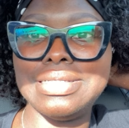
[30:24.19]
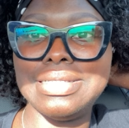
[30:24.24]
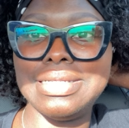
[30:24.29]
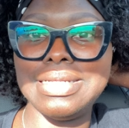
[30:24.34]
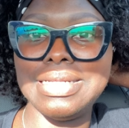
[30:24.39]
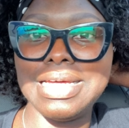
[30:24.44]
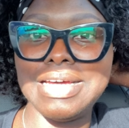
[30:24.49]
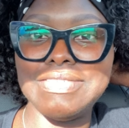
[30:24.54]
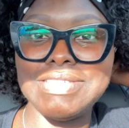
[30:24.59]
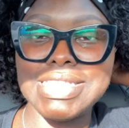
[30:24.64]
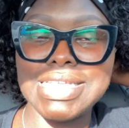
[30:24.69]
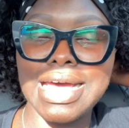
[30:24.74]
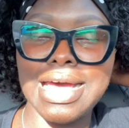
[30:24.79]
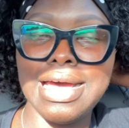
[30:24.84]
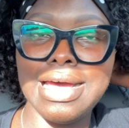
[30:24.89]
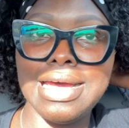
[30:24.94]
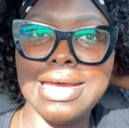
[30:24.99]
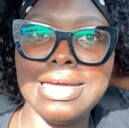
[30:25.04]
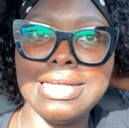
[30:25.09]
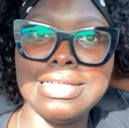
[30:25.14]
the left
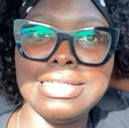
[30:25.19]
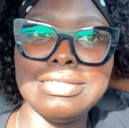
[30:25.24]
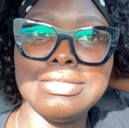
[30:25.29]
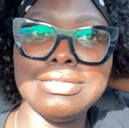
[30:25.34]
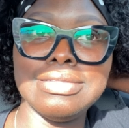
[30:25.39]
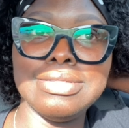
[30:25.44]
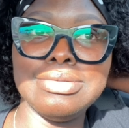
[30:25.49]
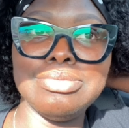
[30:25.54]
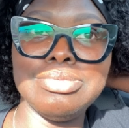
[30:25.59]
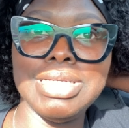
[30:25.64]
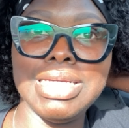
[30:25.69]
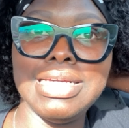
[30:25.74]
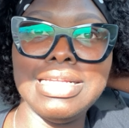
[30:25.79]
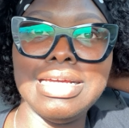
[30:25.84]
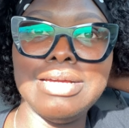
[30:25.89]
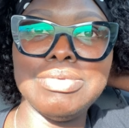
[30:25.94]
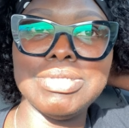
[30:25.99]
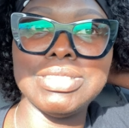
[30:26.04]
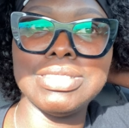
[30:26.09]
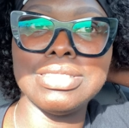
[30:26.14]
side and being
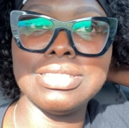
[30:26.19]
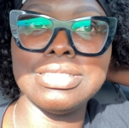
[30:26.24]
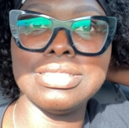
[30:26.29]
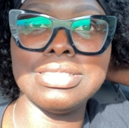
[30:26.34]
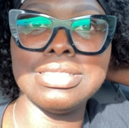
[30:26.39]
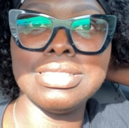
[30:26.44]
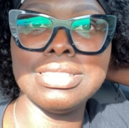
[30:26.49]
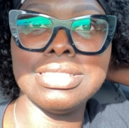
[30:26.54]
able to,